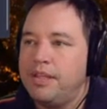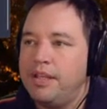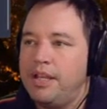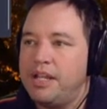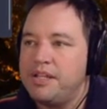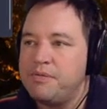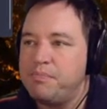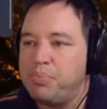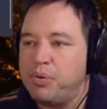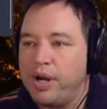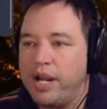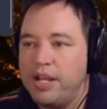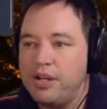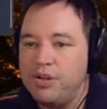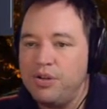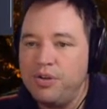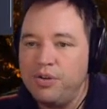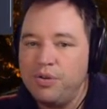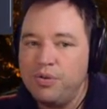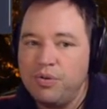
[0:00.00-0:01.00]
it's a brand
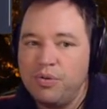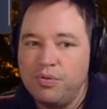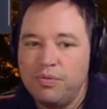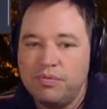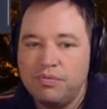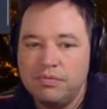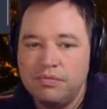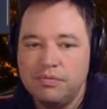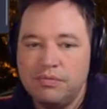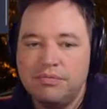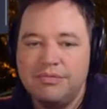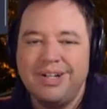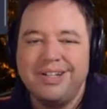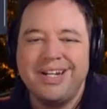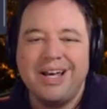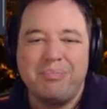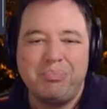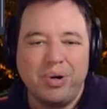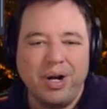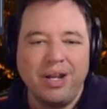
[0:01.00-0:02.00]
new, well,
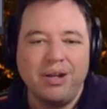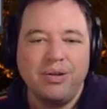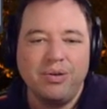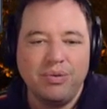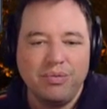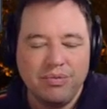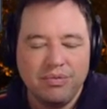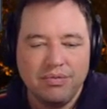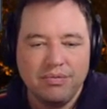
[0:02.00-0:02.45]
not brand new.